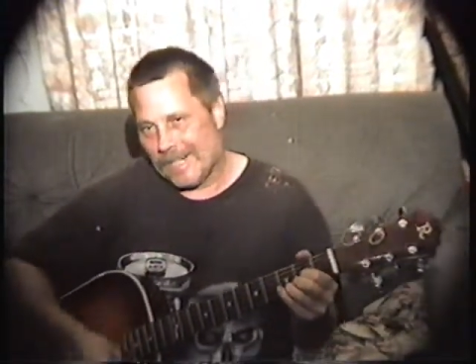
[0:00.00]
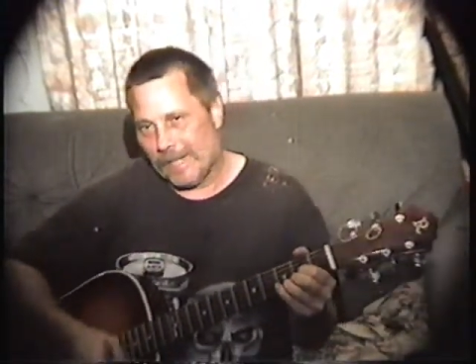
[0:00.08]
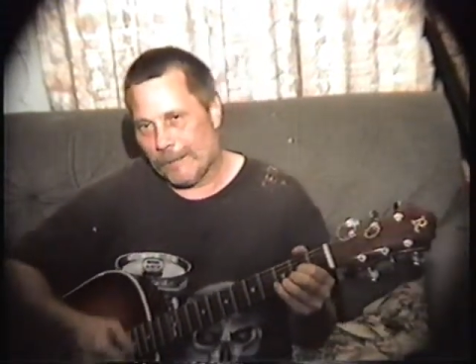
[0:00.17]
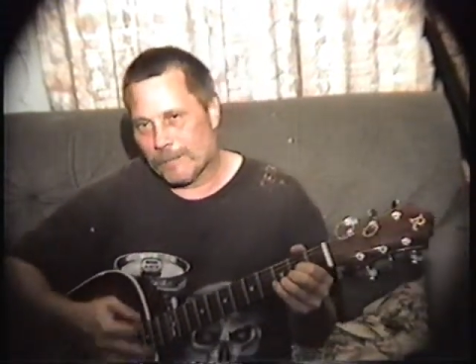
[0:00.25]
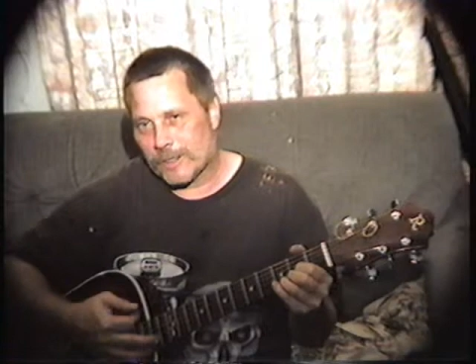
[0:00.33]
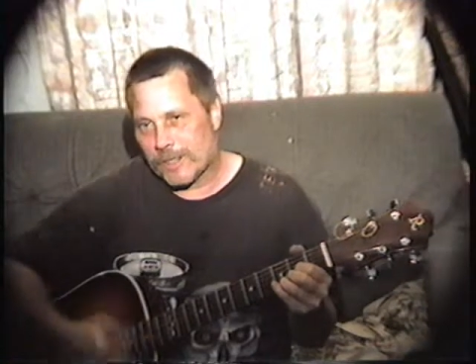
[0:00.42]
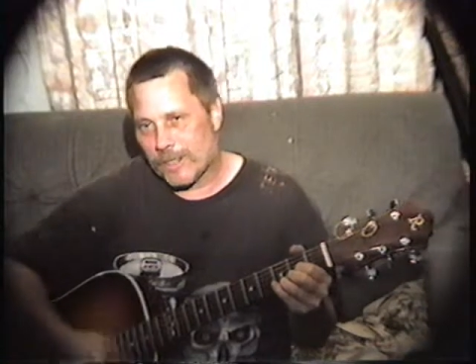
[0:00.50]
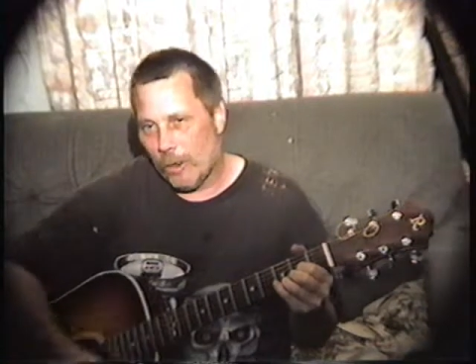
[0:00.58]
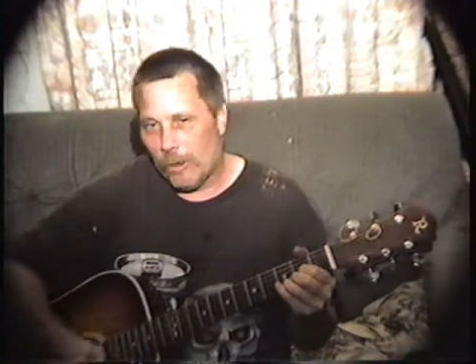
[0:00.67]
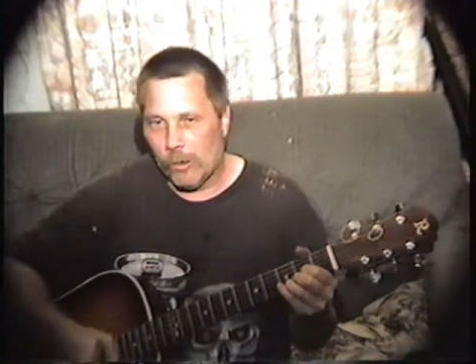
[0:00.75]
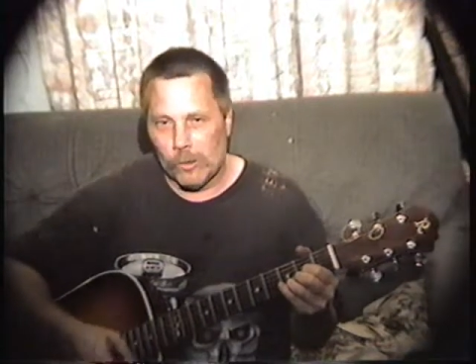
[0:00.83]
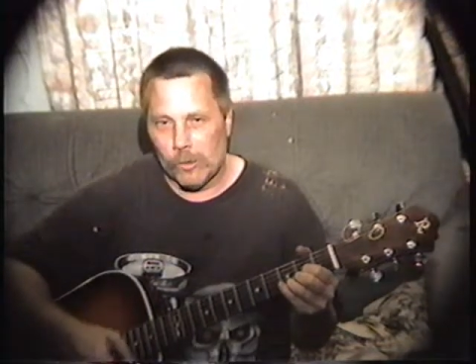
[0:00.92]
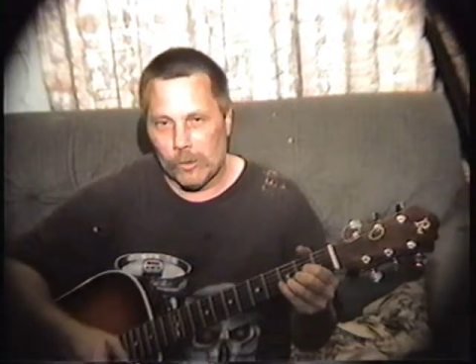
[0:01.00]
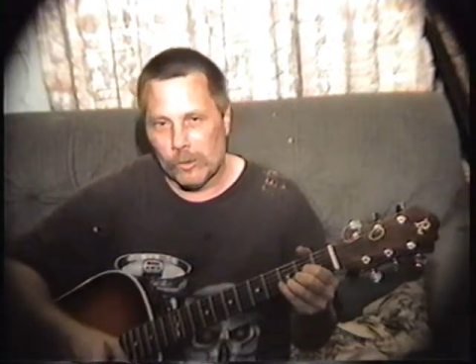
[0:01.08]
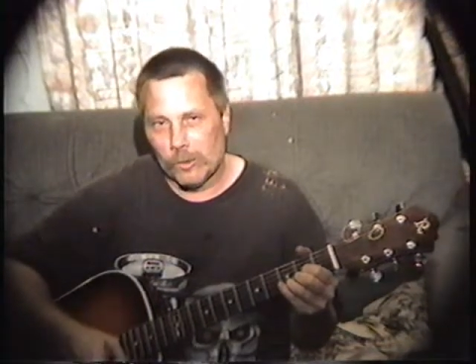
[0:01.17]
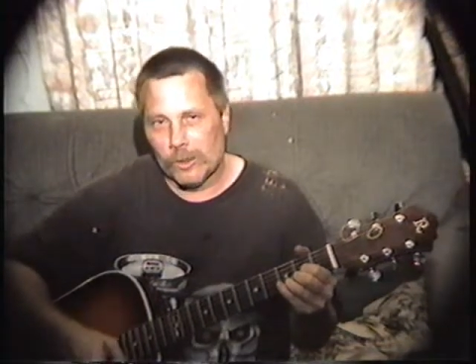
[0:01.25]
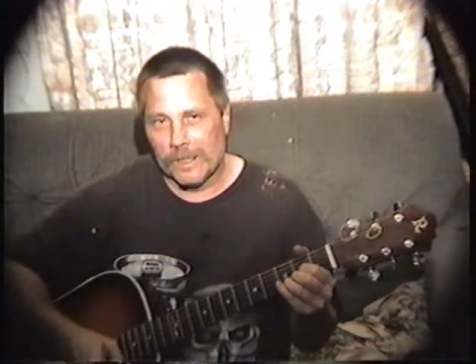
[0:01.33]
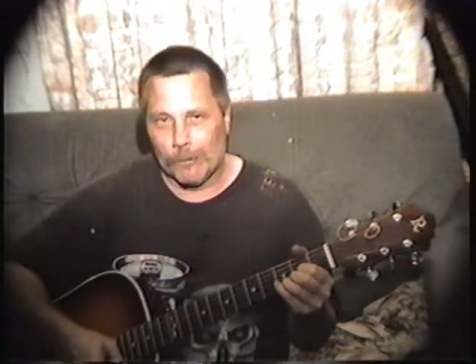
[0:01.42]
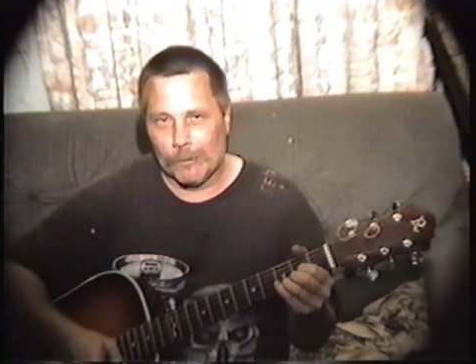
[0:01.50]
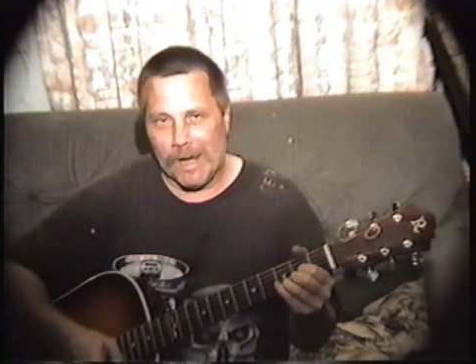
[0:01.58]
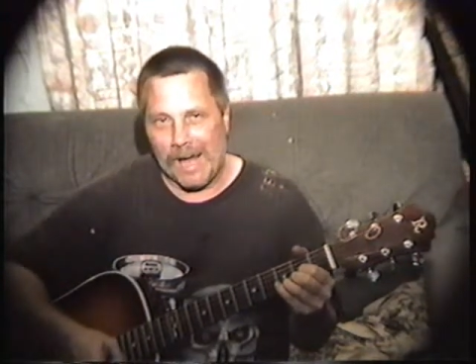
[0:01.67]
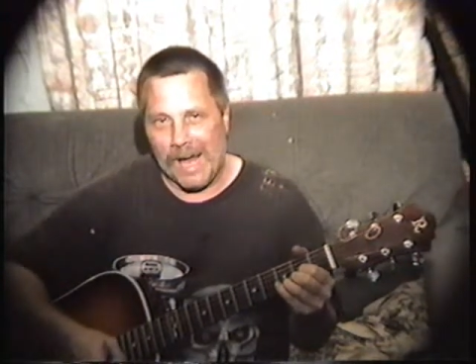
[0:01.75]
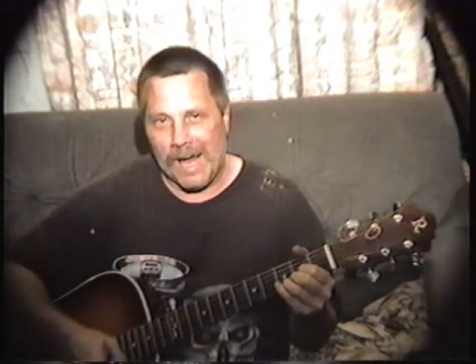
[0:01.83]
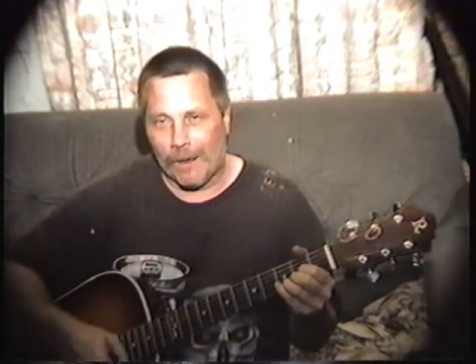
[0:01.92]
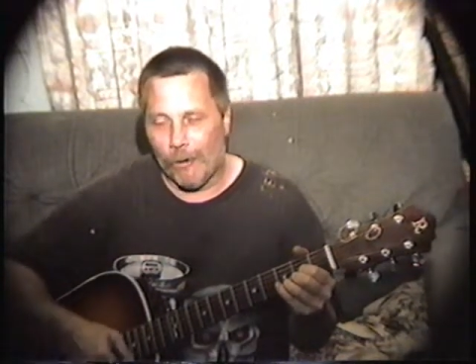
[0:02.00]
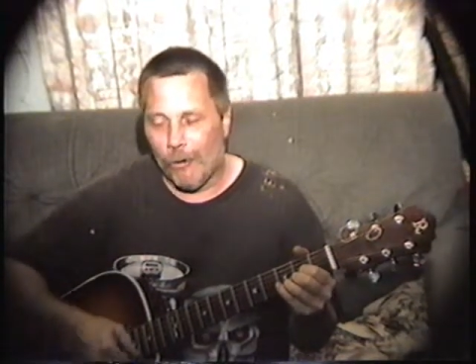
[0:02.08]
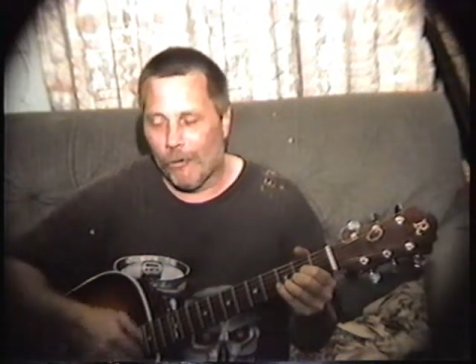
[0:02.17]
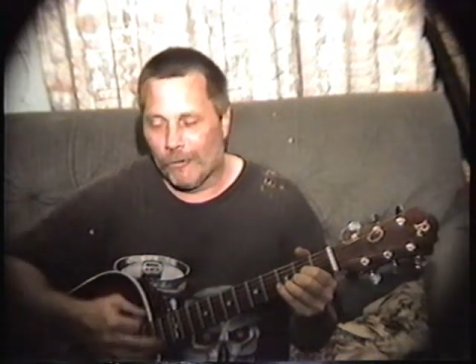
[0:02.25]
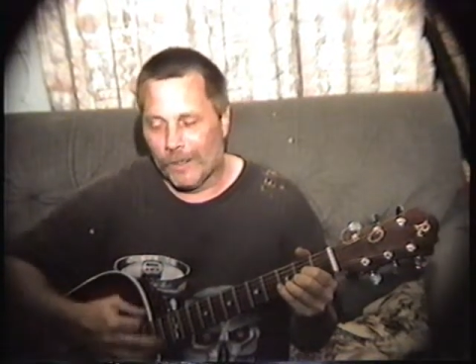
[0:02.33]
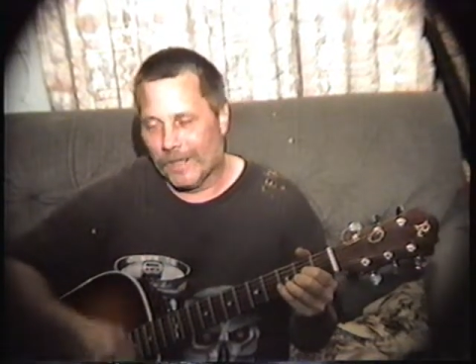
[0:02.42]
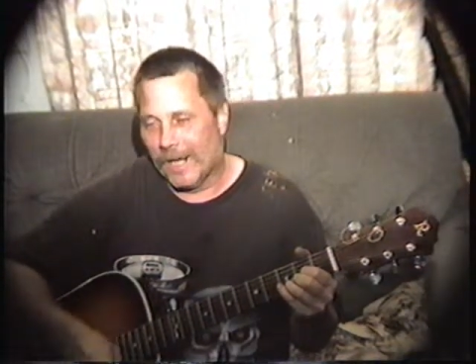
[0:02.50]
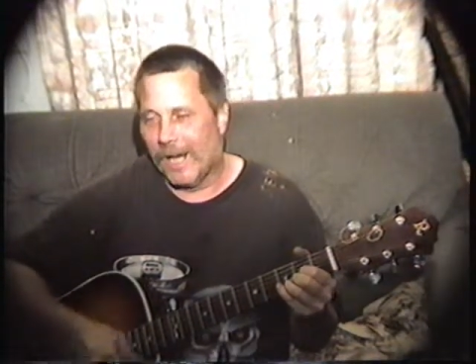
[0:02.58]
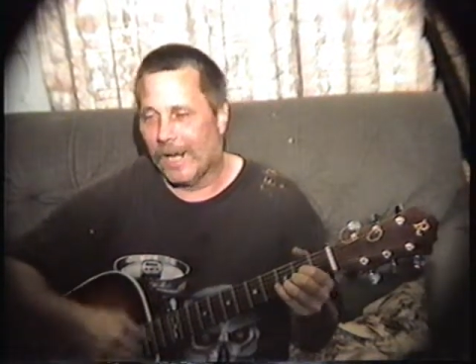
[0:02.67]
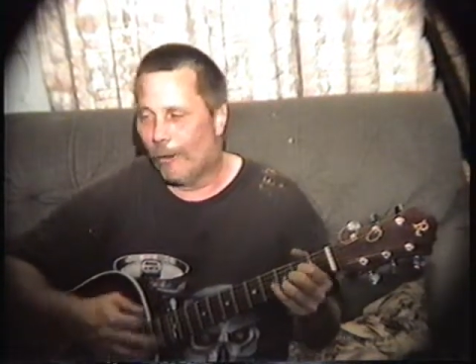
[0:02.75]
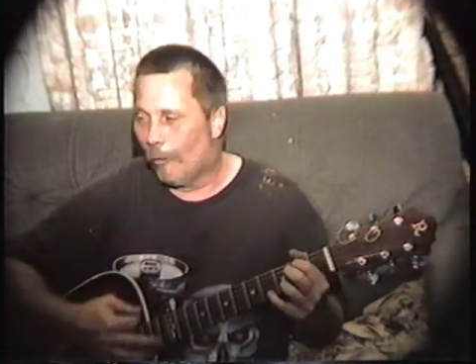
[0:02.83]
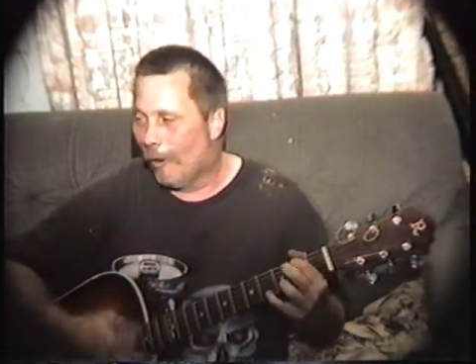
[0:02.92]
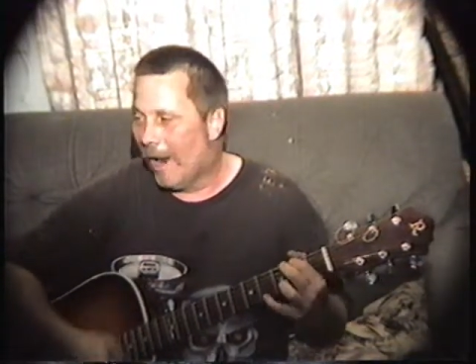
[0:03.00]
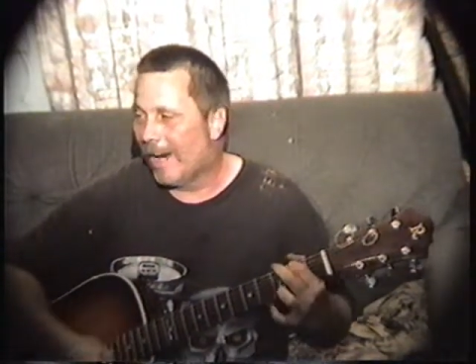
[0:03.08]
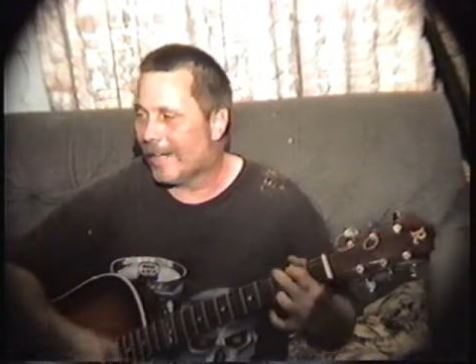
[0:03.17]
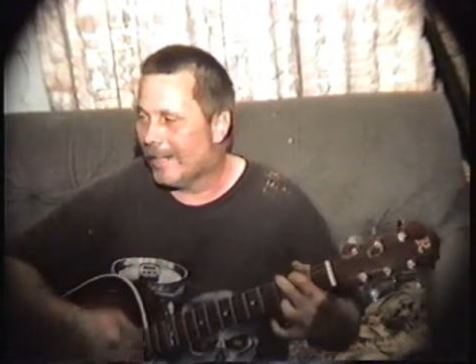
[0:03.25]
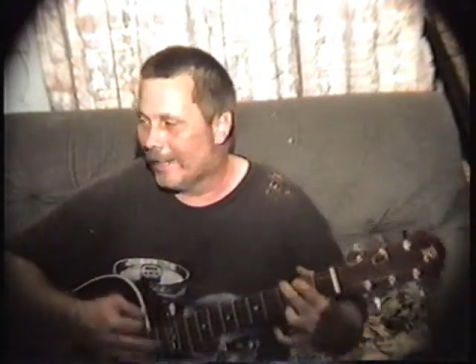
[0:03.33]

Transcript: same soul i drag over that rock